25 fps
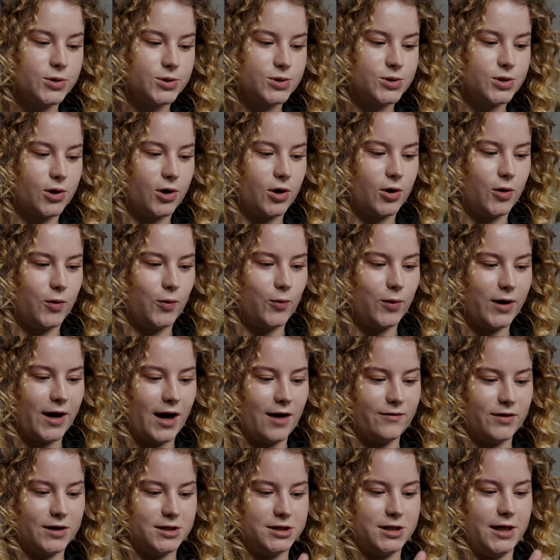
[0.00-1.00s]
So we
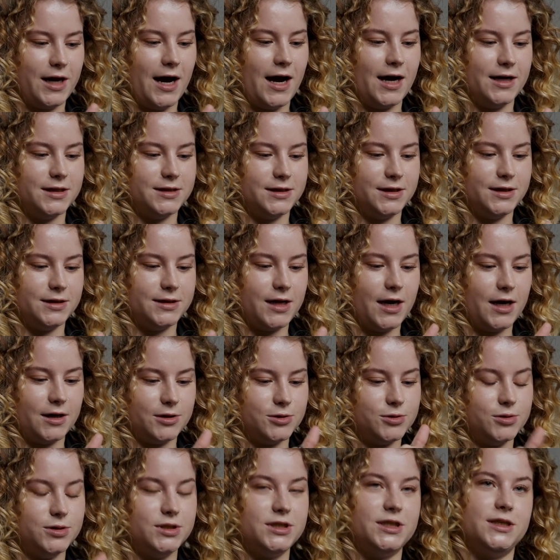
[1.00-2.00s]
have actually added
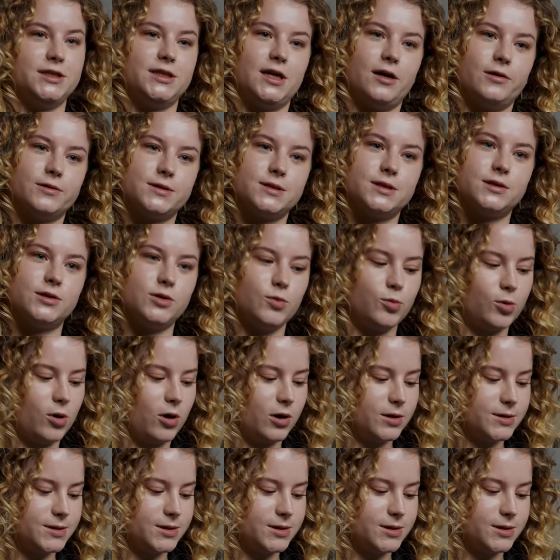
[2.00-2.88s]
extra details to the bra.